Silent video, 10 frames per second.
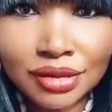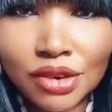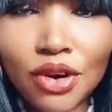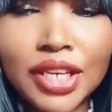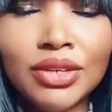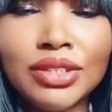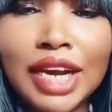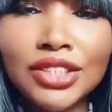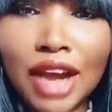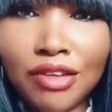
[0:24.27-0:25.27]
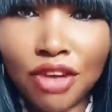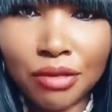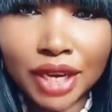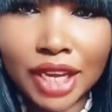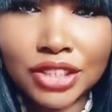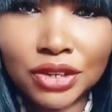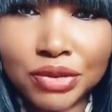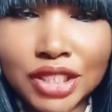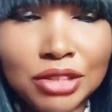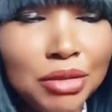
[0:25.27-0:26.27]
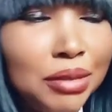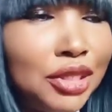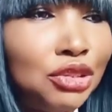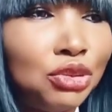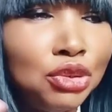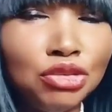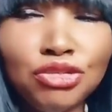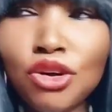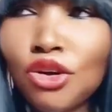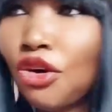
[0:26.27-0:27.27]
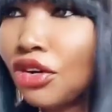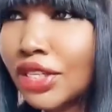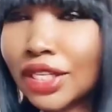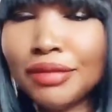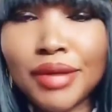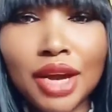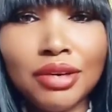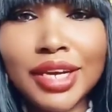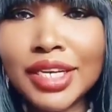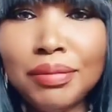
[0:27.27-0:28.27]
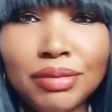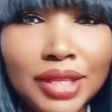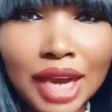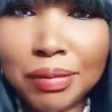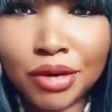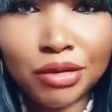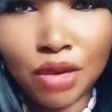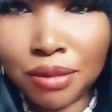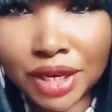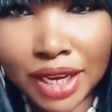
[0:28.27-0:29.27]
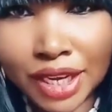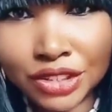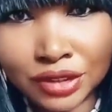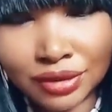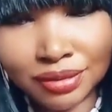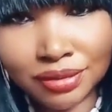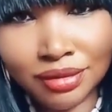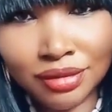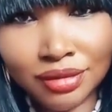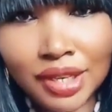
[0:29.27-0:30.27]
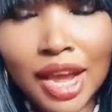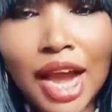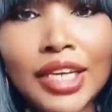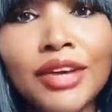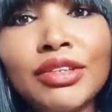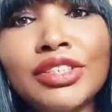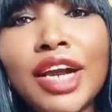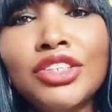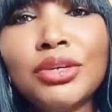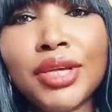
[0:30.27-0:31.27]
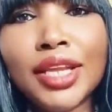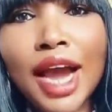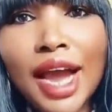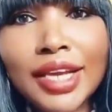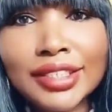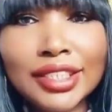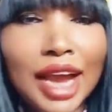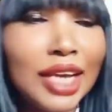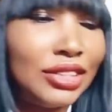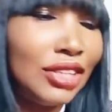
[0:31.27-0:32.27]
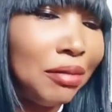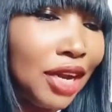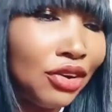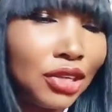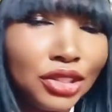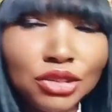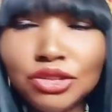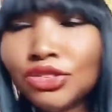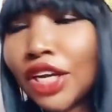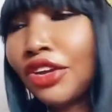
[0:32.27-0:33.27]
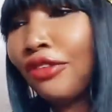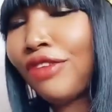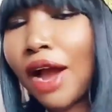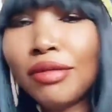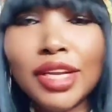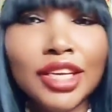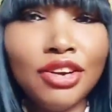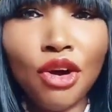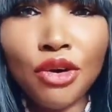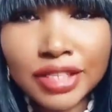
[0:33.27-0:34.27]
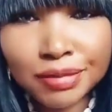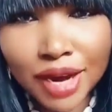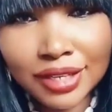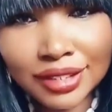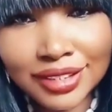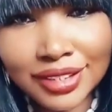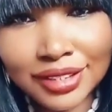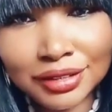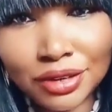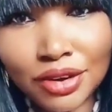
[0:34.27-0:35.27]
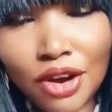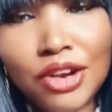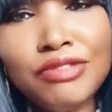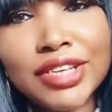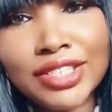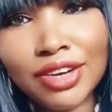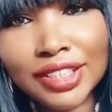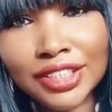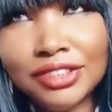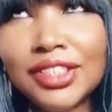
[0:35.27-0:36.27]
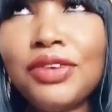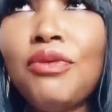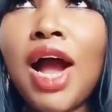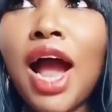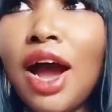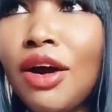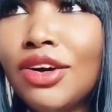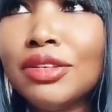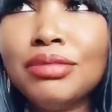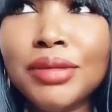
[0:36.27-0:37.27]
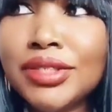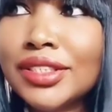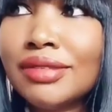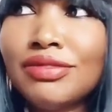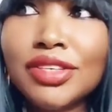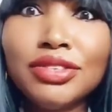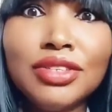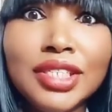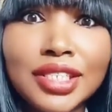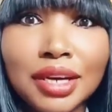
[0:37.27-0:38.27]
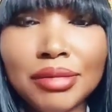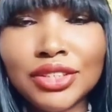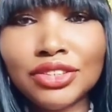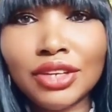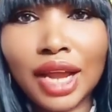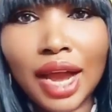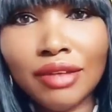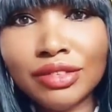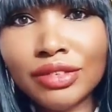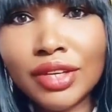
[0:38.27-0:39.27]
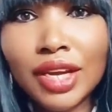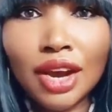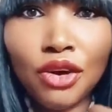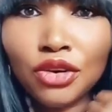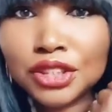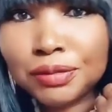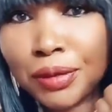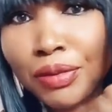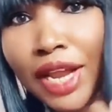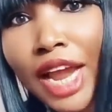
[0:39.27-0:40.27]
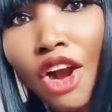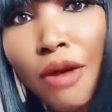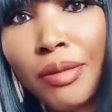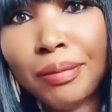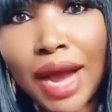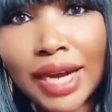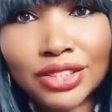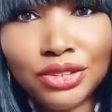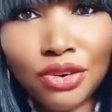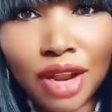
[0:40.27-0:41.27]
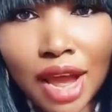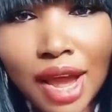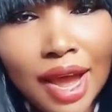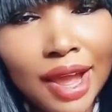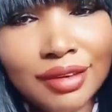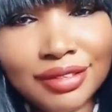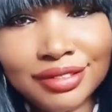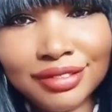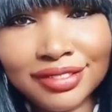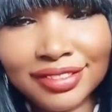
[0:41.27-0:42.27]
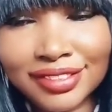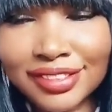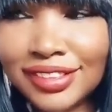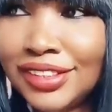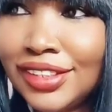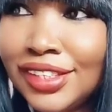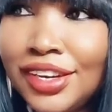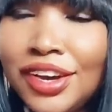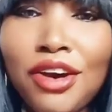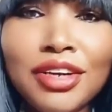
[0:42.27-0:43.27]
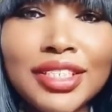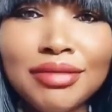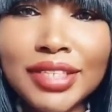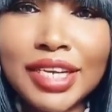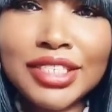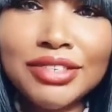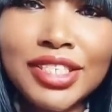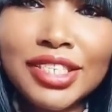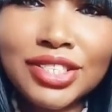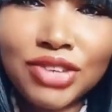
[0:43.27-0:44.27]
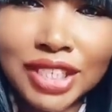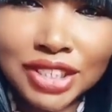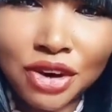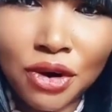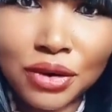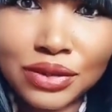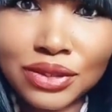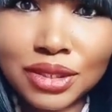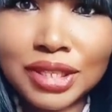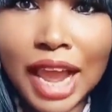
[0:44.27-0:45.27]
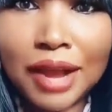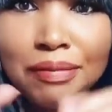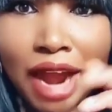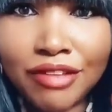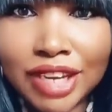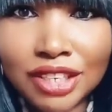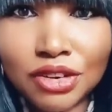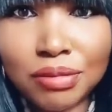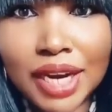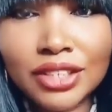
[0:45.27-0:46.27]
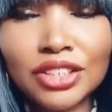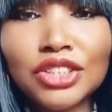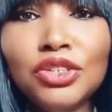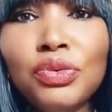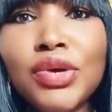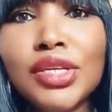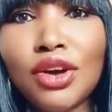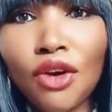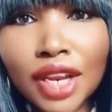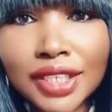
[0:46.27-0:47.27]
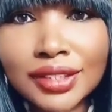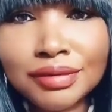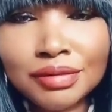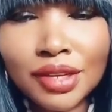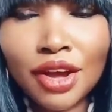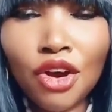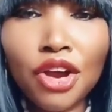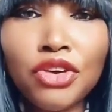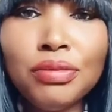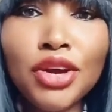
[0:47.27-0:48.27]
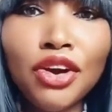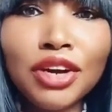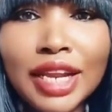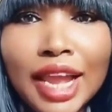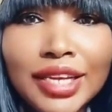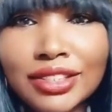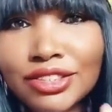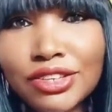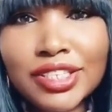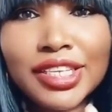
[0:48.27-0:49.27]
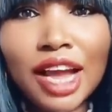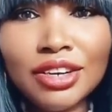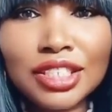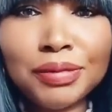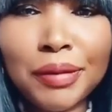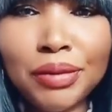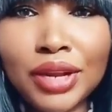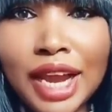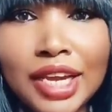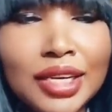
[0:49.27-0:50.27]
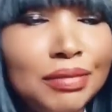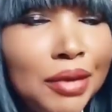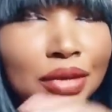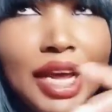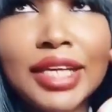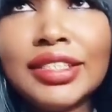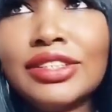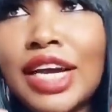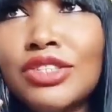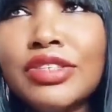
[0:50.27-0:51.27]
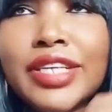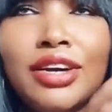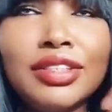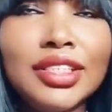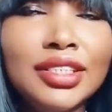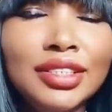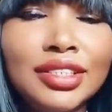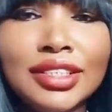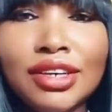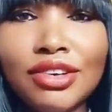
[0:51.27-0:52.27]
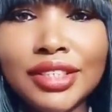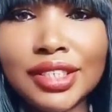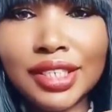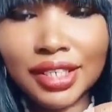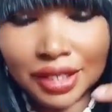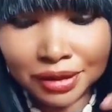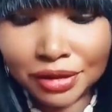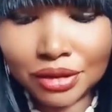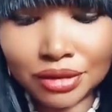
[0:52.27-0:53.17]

Or they will try to have communication with you, maybe through phone calls, email, any type of communication. And they will try to be nice. They ask you about your children, your family, your husbands. All of a sudden, you think, wow, maybe something good is coming to your life. Old people are not coming back to your life. Or sometimes you see strange calls, like private number. You don't know who is calling. Or it could be all like those sales people, like people that try to sell things on the